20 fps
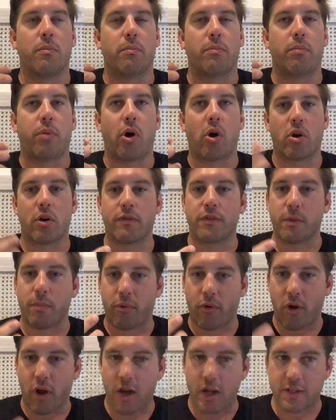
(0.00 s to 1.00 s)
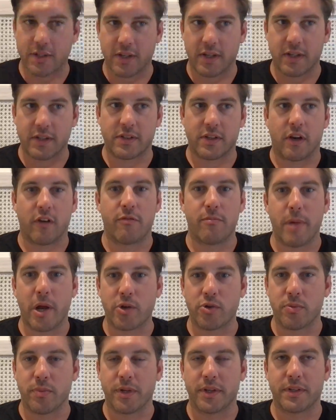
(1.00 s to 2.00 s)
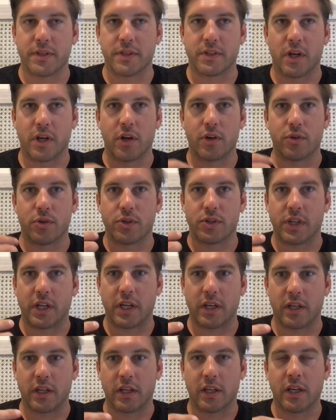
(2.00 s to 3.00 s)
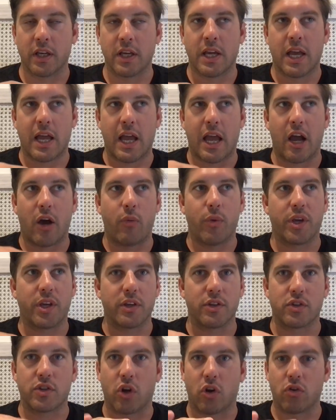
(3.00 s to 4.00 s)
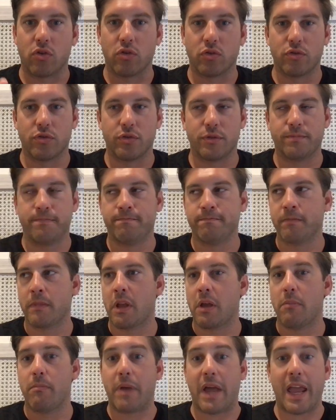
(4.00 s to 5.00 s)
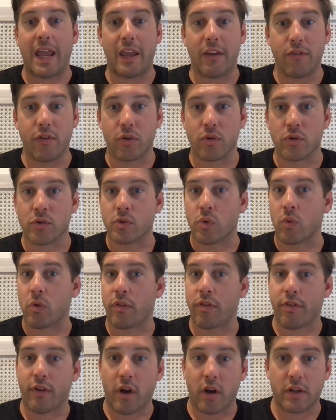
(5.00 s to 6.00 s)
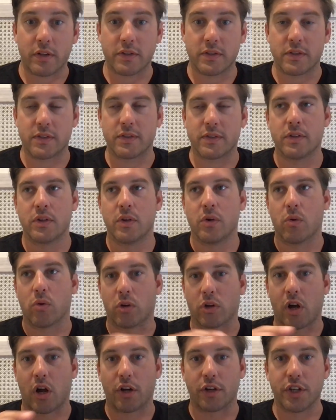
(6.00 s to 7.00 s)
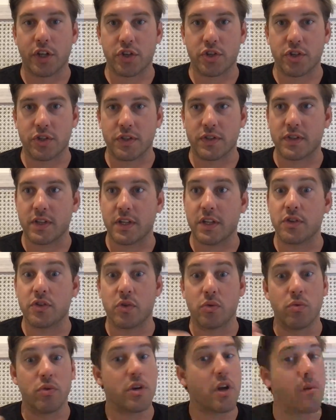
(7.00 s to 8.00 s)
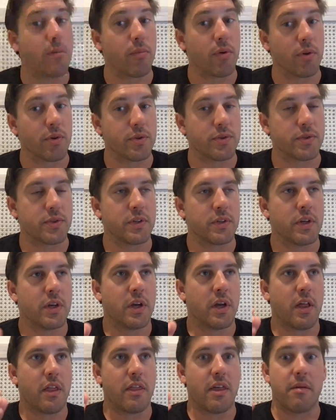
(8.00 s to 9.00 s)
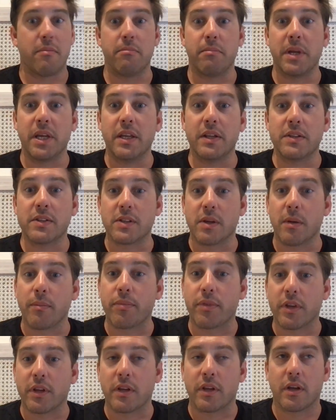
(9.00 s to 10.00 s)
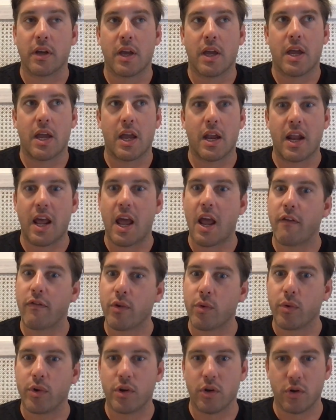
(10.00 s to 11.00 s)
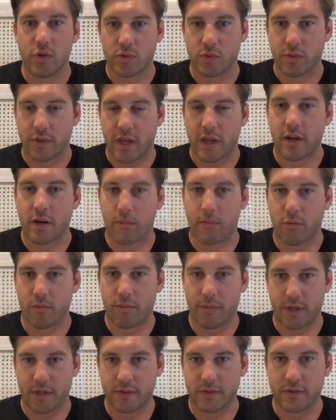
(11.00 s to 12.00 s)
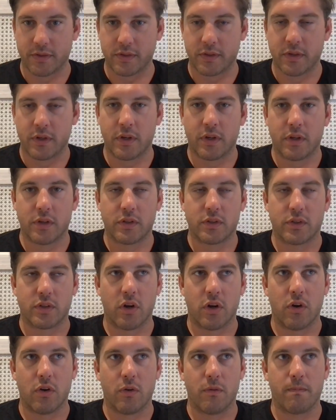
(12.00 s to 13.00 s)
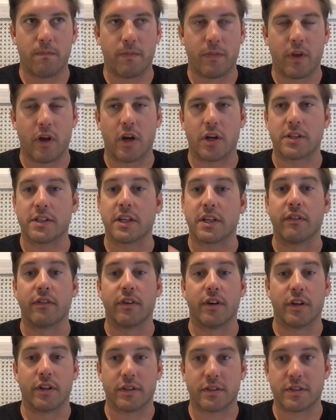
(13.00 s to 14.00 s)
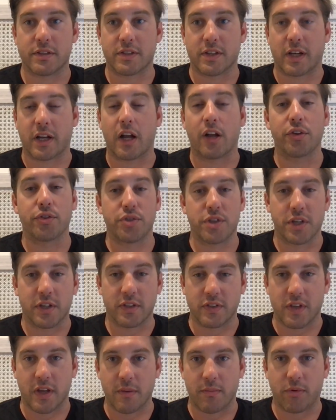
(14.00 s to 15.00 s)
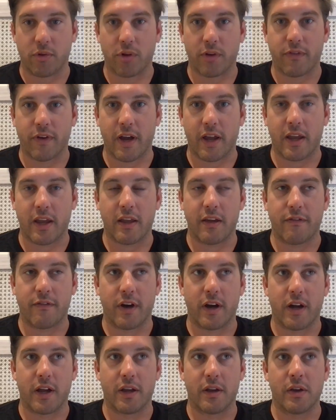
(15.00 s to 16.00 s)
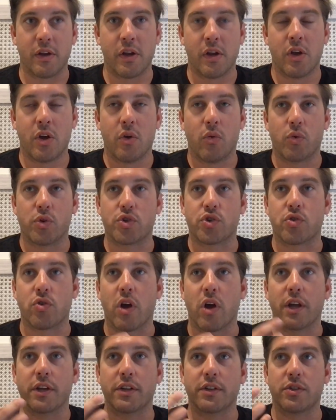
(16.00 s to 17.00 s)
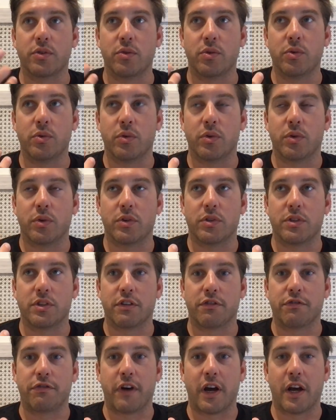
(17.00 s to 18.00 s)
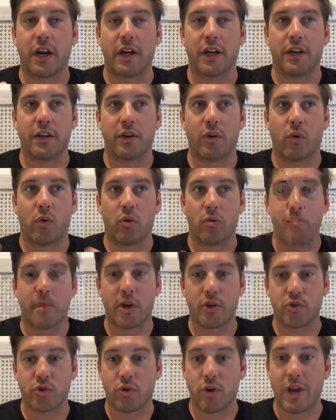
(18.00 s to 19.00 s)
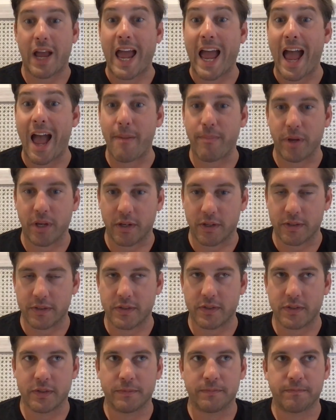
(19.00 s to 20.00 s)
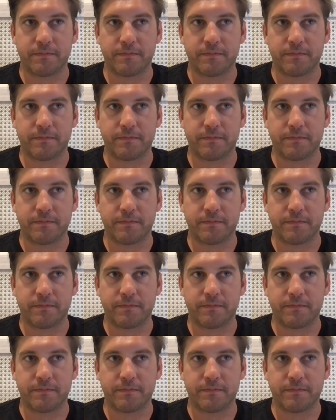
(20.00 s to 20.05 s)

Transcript: part of the process of measurement is understanding how we can turn behaviors or thoughts or cognitions into numbers that mean something, and everyone knows what that number means. So, to give a psychology example, if I was trying to define or measure happiness,